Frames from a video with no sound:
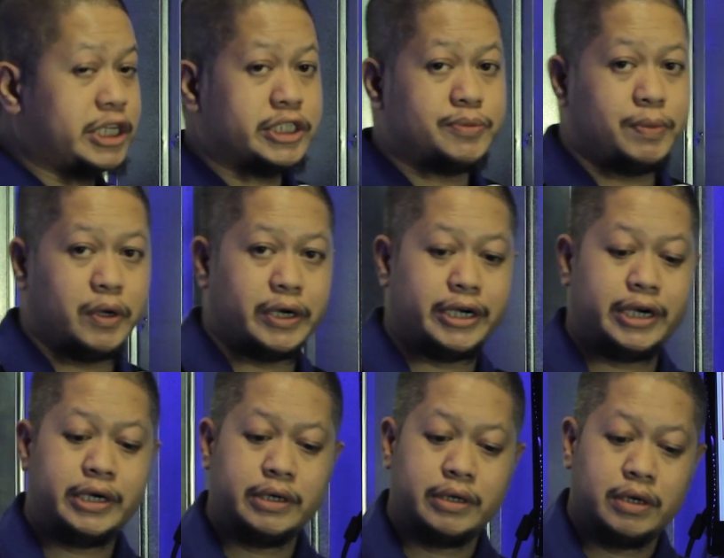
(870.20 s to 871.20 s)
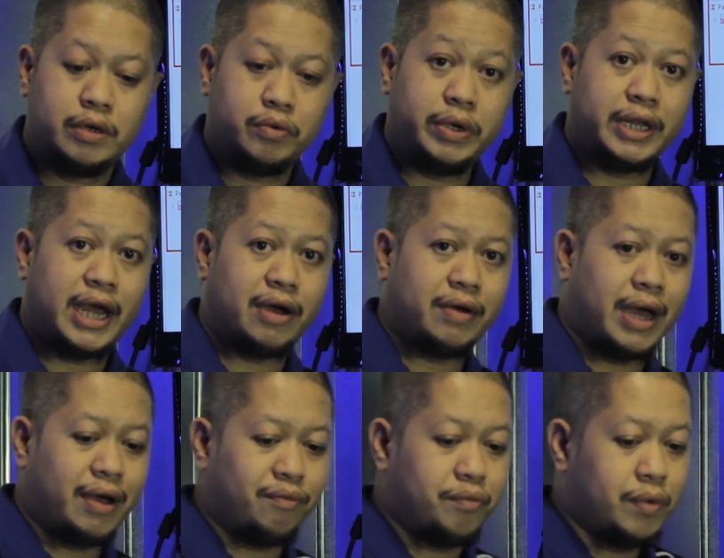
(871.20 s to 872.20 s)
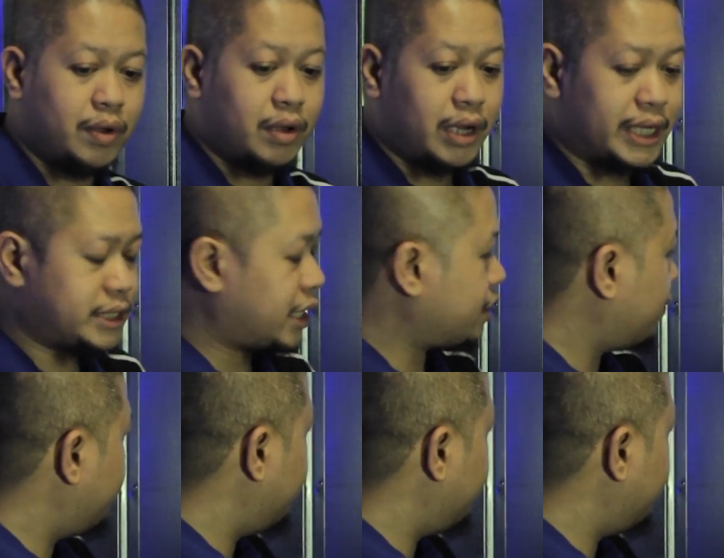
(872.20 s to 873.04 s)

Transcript: Explorer, we now have a set of